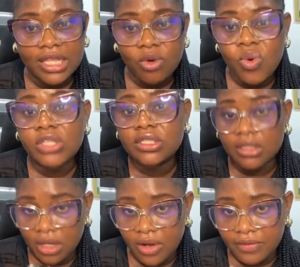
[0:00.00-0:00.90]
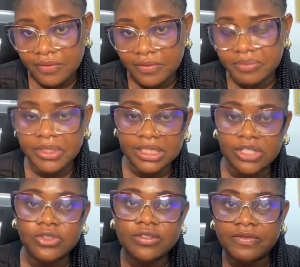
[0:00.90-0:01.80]
They want love, but
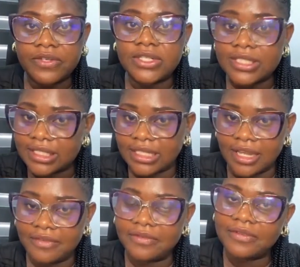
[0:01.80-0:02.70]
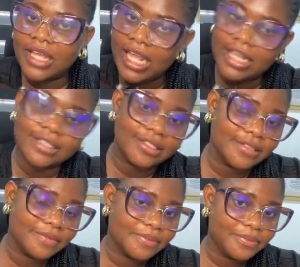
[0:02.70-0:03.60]
they don't feel safe in it.